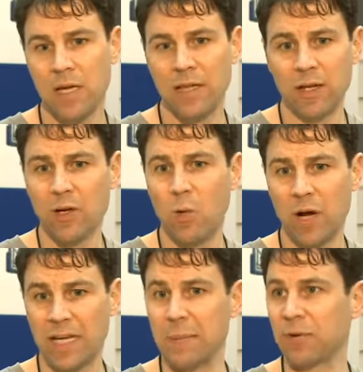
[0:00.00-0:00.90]
They're going to
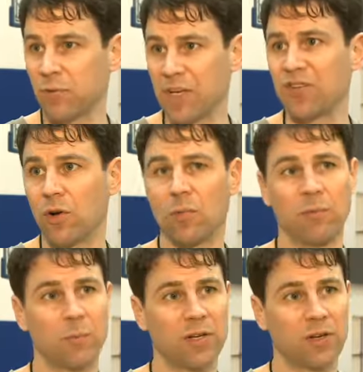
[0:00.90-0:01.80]
want to keep us regional,
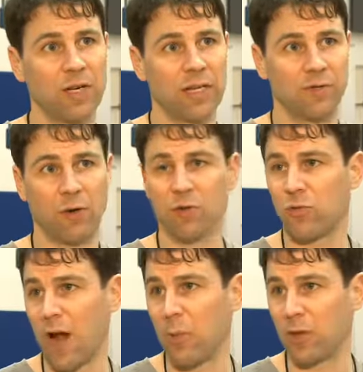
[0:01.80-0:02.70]
particularly in the first
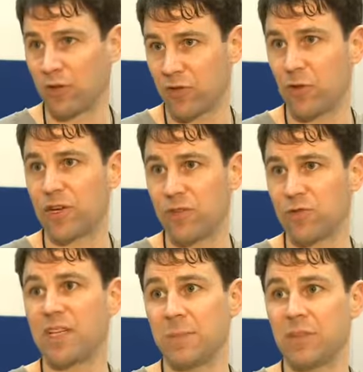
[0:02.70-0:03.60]
round when there's 32
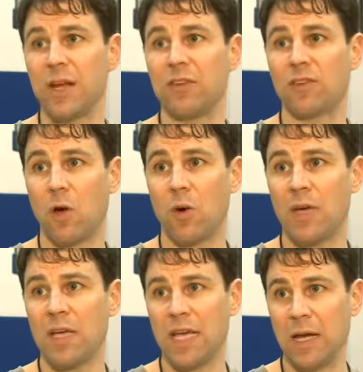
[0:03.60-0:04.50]
teams in it. So
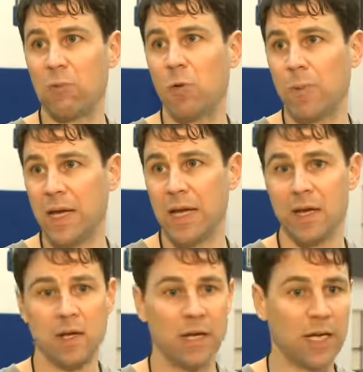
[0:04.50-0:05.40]
it will be,
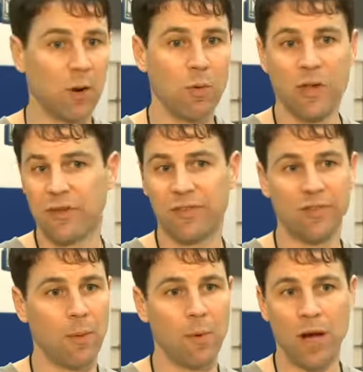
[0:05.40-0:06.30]

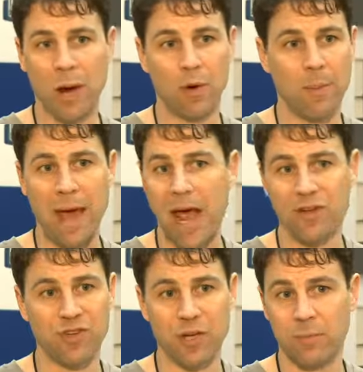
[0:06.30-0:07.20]
someone I would
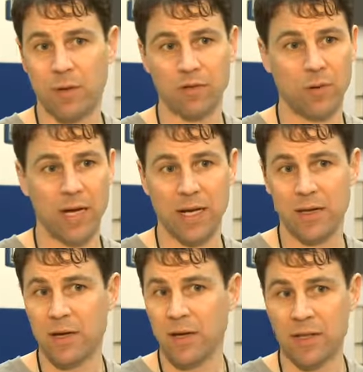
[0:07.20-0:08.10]
imagine between
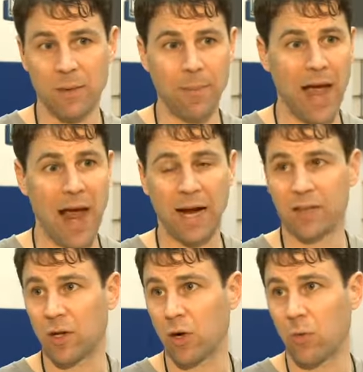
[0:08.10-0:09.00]
the MAC,
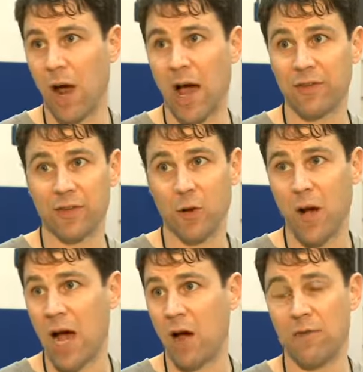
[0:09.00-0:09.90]
the Horizon,
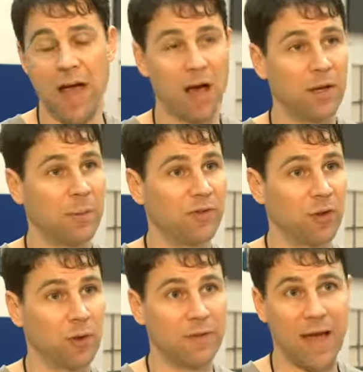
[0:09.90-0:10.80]
Ohio Valley,
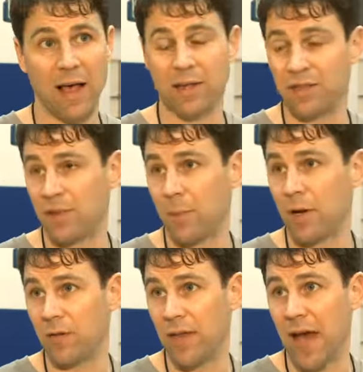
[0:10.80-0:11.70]
Missouri Valley,
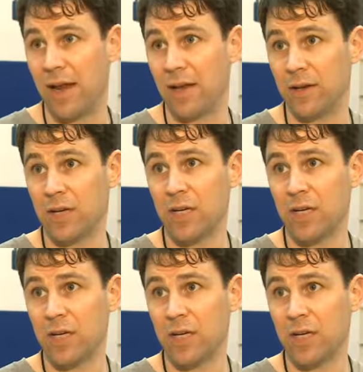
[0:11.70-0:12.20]
someone of that. And,